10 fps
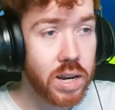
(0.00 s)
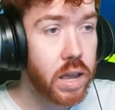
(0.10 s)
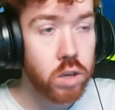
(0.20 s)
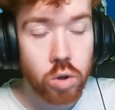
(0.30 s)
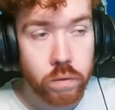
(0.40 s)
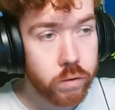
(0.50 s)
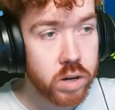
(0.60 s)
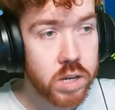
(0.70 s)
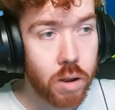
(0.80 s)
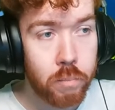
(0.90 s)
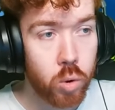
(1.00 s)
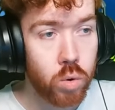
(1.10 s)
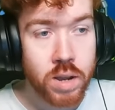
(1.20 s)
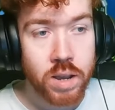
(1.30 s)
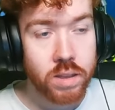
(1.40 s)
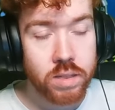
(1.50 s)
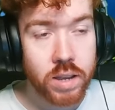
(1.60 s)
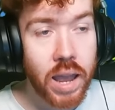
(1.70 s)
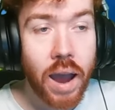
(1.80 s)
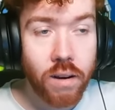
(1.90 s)
at like Yuna, for example, the
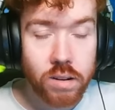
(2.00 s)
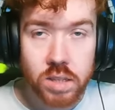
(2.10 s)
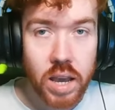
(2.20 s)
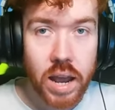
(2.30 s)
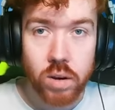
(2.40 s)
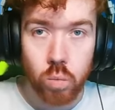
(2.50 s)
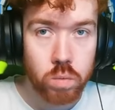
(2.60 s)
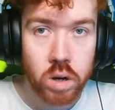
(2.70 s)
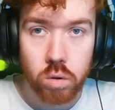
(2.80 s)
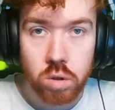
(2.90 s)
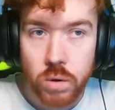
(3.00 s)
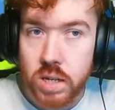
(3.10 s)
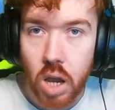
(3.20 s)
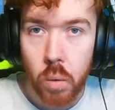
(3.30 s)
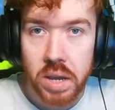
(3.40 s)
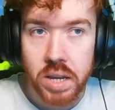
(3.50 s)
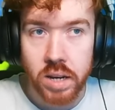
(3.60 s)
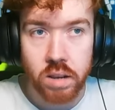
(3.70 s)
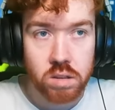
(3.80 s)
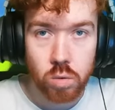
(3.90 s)
character like, you know, 2-star
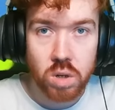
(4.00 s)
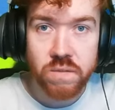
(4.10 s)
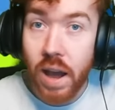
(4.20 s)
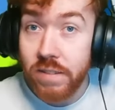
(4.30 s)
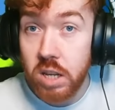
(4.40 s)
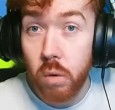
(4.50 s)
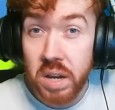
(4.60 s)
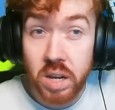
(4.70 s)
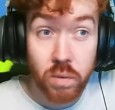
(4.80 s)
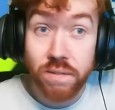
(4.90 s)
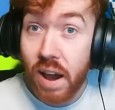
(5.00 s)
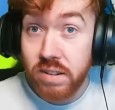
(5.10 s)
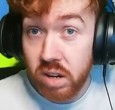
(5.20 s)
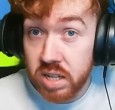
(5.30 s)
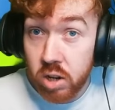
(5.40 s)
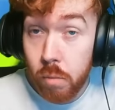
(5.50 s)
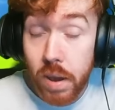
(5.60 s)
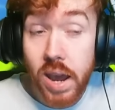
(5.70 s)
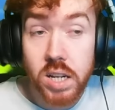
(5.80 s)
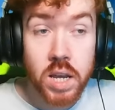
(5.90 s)
awakening towards 5-star awakening with 5-star skill
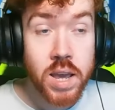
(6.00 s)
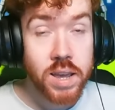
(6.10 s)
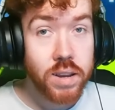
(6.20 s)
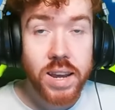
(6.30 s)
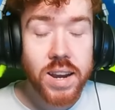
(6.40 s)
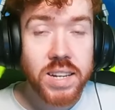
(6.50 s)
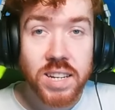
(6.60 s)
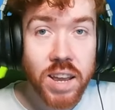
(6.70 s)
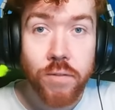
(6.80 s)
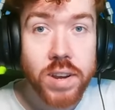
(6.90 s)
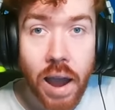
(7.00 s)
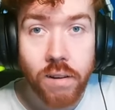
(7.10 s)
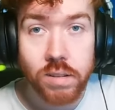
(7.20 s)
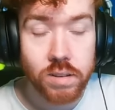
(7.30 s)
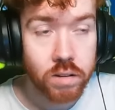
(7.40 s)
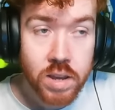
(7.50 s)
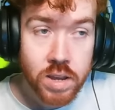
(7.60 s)
page, it's a different character.